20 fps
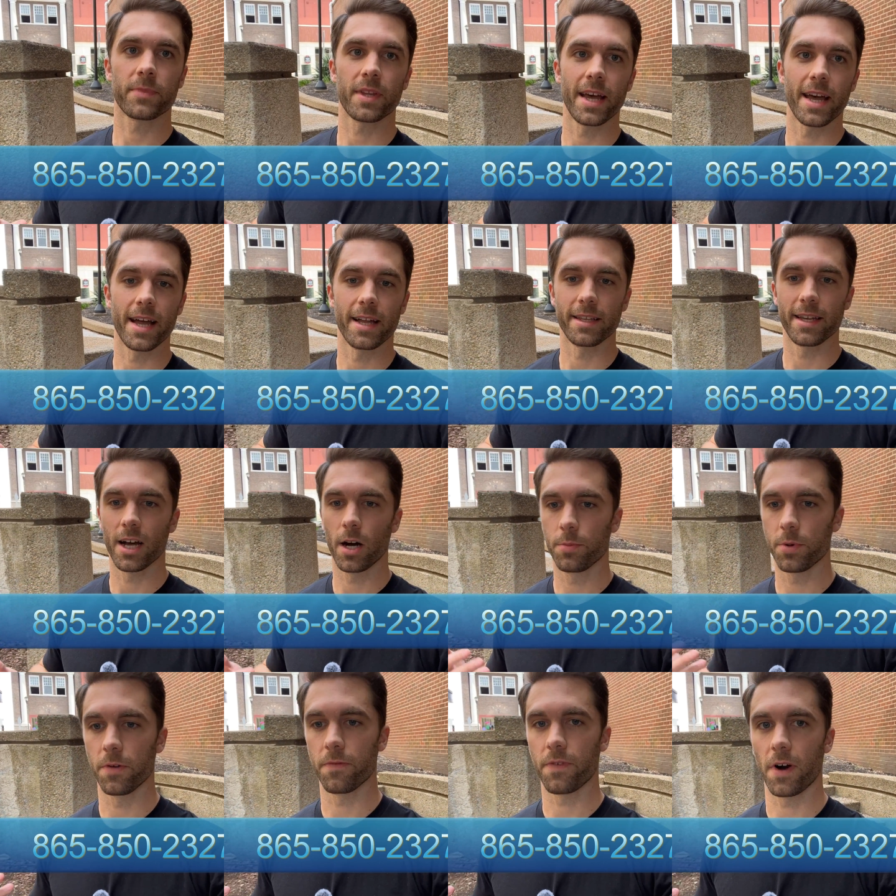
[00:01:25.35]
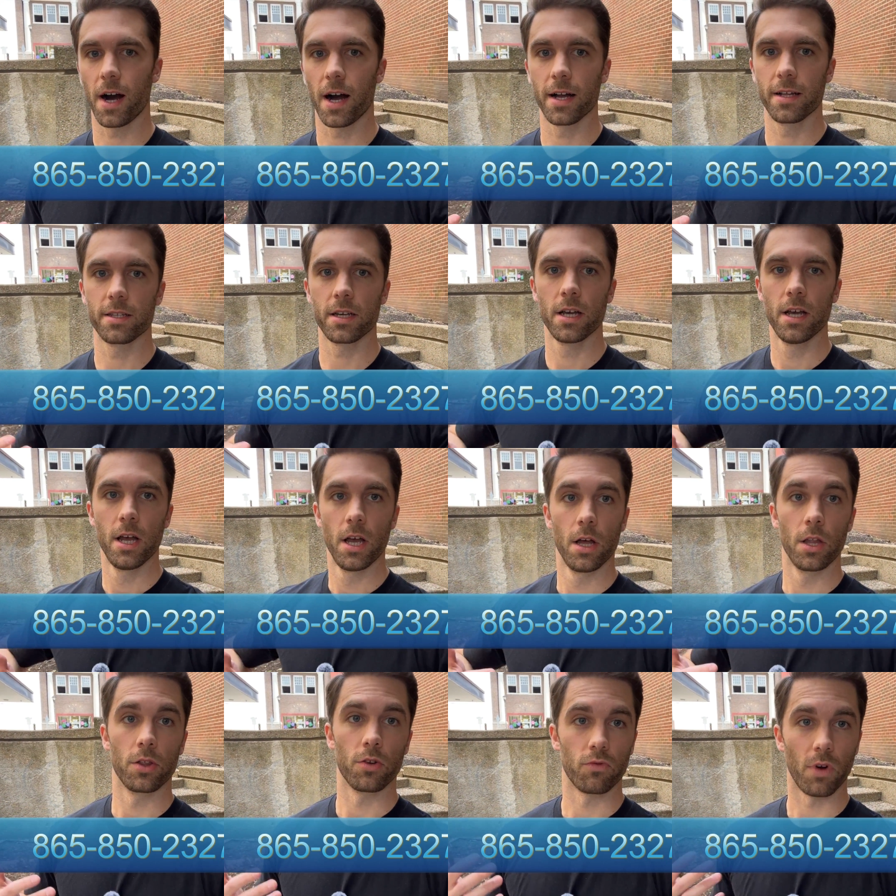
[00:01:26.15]
and help you find
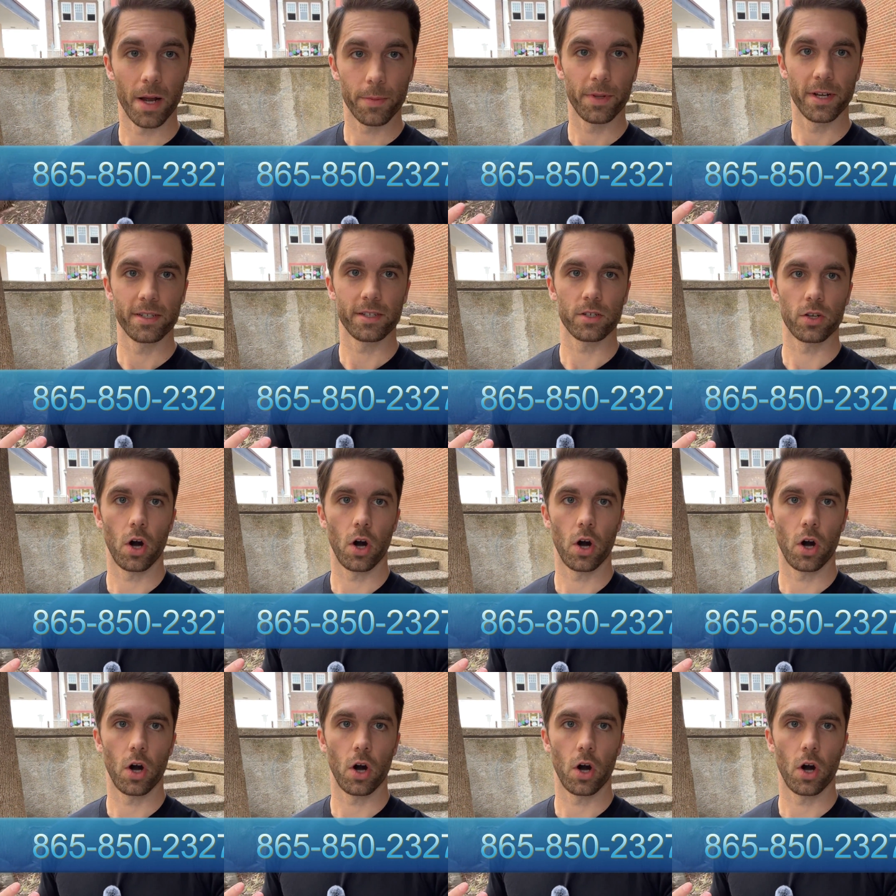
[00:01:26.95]
the right place to